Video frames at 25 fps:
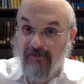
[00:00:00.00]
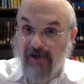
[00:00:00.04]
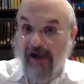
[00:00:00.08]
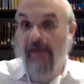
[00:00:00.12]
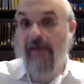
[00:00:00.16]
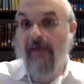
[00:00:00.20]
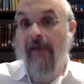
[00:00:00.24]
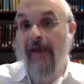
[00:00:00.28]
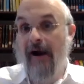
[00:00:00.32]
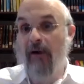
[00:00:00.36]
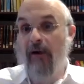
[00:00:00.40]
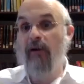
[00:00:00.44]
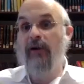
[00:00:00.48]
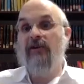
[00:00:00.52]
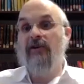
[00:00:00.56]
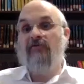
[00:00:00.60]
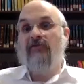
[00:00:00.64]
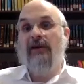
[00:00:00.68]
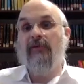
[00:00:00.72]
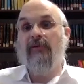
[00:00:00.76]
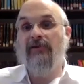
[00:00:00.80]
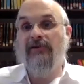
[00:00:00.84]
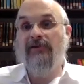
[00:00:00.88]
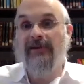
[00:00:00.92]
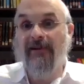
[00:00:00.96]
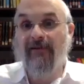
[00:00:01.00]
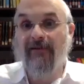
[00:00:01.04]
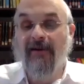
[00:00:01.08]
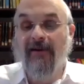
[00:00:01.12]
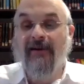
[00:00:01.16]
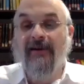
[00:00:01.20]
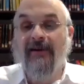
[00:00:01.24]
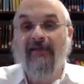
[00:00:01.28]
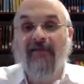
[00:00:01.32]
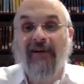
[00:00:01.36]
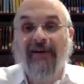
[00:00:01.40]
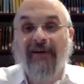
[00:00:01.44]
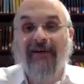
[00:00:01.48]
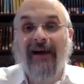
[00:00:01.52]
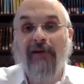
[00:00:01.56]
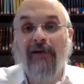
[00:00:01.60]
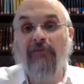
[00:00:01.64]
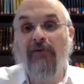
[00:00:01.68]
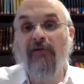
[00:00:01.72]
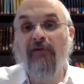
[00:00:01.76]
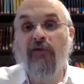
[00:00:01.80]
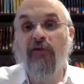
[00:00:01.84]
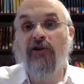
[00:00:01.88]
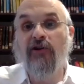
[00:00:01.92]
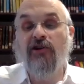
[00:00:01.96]
And then that way your table set. Batam
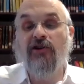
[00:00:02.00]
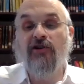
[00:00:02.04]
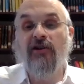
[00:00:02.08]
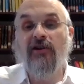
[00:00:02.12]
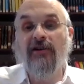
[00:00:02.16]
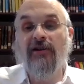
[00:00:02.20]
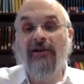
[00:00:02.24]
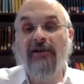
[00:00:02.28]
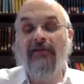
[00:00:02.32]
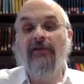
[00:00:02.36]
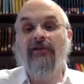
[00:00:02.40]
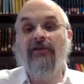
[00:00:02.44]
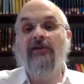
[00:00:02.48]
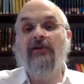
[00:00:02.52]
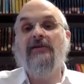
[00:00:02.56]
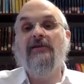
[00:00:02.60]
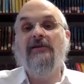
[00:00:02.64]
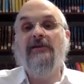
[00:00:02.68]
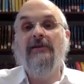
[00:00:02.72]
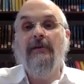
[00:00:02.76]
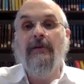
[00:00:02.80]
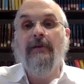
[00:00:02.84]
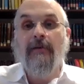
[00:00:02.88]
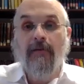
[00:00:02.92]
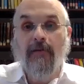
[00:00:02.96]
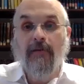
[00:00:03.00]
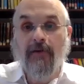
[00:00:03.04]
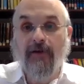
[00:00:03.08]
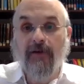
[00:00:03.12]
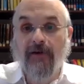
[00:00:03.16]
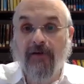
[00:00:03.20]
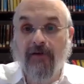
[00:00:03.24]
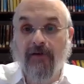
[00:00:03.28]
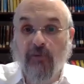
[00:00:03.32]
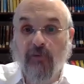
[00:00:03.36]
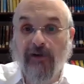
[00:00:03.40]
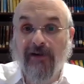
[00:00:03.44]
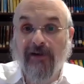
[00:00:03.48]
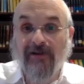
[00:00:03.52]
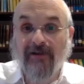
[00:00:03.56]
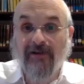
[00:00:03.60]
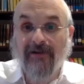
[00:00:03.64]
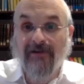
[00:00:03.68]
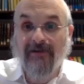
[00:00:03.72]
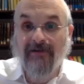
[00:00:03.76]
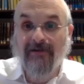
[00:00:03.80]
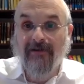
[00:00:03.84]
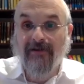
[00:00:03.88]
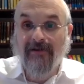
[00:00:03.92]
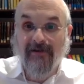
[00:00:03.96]
before Shita Iltois, the reason
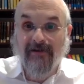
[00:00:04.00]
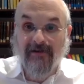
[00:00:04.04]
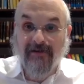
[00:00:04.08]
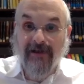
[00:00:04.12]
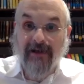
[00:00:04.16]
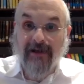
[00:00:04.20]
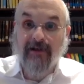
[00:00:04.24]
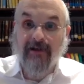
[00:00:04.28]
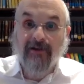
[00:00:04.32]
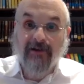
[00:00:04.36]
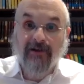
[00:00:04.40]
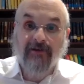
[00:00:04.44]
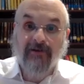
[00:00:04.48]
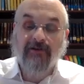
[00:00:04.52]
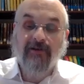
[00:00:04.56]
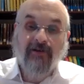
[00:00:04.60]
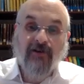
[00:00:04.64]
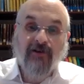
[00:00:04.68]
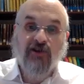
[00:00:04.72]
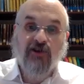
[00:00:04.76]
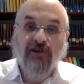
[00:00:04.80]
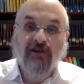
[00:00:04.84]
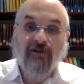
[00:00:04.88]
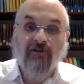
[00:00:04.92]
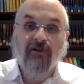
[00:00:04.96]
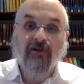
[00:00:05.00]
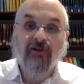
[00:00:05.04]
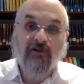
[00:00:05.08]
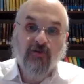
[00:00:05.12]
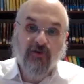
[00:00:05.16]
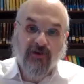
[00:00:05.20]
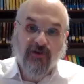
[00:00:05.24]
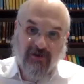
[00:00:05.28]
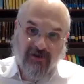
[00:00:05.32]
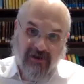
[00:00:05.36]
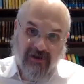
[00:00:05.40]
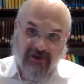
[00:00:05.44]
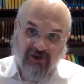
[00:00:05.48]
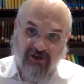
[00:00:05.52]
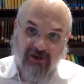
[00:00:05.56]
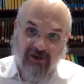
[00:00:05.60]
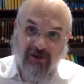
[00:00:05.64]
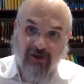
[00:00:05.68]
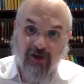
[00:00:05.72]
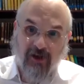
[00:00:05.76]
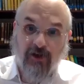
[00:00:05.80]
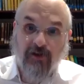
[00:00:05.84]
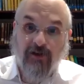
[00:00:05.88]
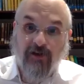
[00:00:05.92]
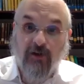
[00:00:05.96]
is stated clearly in the Shiltois, which is actually a
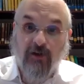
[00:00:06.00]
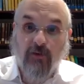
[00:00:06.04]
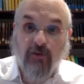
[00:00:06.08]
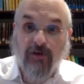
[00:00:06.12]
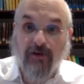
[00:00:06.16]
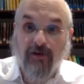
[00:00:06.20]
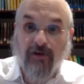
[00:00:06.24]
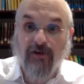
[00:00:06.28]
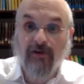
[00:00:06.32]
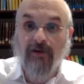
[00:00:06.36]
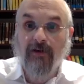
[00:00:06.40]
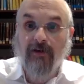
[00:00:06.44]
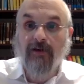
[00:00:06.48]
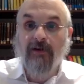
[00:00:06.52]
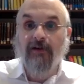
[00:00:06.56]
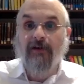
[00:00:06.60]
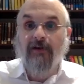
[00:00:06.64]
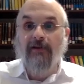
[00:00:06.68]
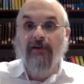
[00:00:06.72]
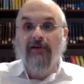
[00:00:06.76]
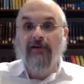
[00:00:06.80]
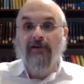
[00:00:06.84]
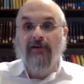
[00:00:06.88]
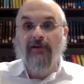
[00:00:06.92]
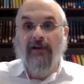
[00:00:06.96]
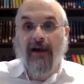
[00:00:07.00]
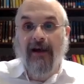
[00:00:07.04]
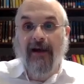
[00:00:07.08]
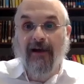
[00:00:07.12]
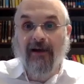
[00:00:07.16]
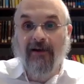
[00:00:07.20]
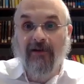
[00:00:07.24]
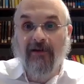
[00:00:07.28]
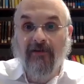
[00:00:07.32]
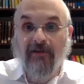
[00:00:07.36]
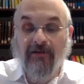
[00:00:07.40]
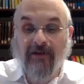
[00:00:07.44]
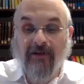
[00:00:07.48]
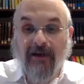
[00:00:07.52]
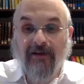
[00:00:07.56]
Gaonic work. That